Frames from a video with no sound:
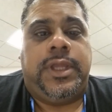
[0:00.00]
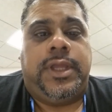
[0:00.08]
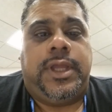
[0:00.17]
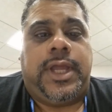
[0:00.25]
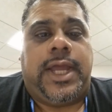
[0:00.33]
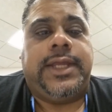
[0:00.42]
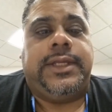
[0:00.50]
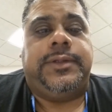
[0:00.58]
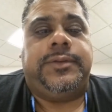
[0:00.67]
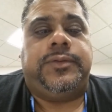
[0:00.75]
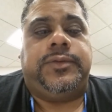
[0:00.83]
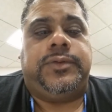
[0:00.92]
I
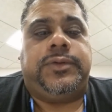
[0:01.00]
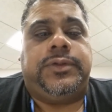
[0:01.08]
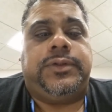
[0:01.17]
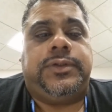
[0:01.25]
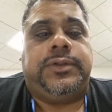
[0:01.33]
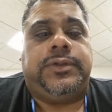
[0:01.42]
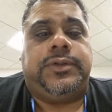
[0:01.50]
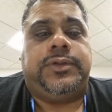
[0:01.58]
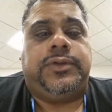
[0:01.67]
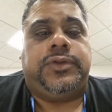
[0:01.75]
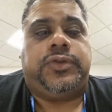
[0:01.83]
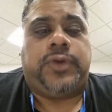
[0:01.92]

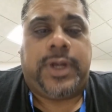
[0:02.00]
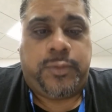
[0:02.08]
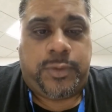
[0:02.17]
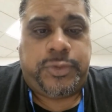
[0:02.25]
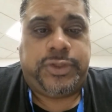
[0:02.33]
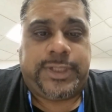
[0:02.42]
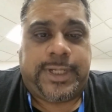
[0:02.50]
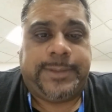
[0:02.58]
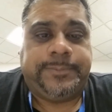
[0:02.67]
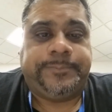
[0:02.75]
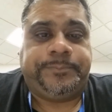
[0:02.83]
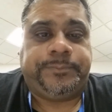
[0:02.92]
tried one more time.
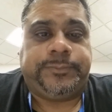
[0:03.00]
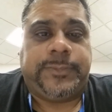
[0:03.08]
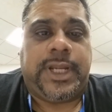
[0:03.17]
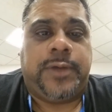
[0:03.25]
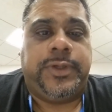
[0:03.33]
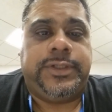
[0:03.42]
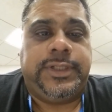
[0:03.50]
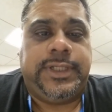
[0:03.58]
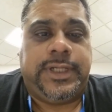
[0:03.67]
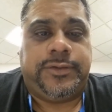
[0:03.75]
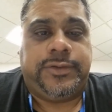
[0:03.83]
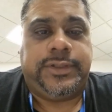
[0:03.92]
I went to the
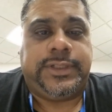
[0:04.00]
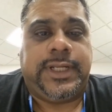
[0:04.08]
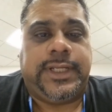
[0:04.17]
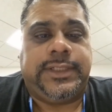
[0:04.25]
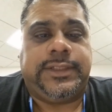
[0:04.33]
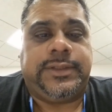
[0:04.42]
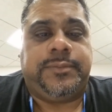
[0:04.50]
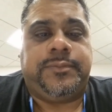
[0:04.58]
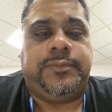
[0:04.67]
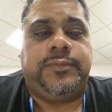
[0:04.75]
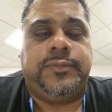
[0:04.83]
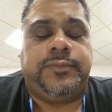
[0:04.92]
elders and I
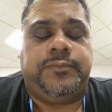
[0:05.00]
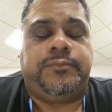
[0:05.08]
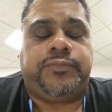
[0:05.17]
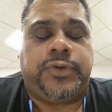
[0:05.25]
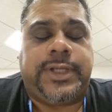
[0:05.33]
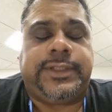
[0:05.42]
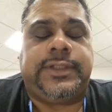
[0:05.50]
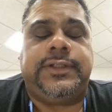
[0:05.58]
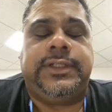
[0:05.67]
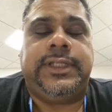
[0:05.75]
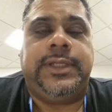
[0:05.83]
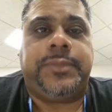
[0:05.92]
expressed
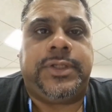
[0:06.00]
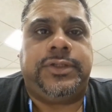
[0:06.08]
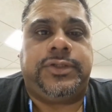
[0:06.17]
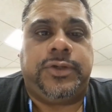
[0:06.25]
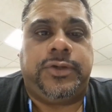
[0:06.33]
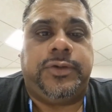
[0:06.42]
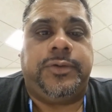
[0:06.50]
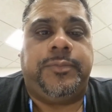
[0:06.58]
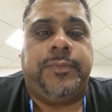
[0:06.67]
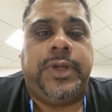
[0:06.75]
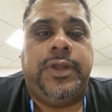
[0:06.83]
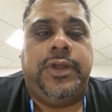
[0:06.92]
deep concern
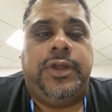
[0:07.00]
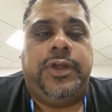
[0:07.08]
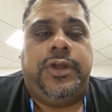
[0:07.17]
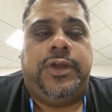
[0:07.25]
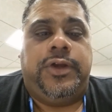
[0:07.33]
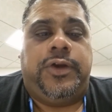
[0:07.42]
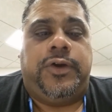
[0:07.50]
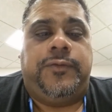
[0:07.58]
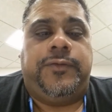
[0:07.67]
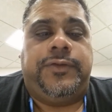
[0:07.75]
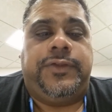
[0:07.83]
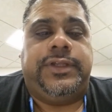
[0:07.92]

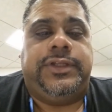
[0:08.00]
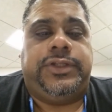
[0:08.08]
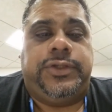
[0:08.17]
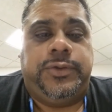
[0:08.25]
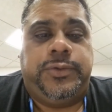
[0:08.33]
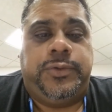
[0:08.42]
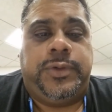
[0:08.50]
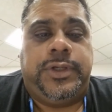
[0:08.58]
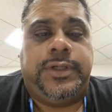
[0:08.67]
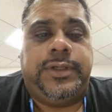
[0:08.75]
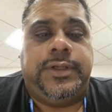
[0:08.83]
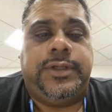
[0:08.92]
over the
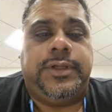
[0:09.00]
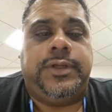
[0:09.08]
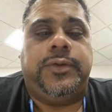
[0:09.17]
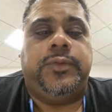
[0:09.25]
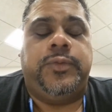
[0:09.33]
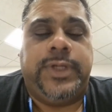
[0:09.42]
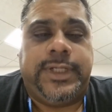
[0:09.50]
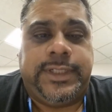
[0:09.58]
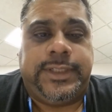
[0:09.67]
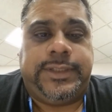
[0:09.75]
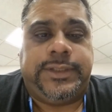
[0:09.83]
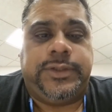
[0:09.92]

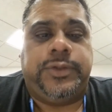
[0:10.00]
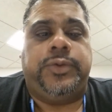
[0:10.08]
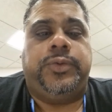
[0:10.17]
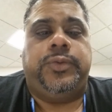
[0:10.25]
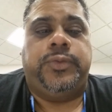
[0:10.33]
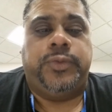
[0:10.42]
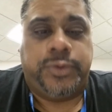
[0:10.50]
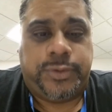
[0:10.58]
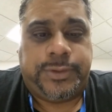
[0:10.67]
2-witness rule.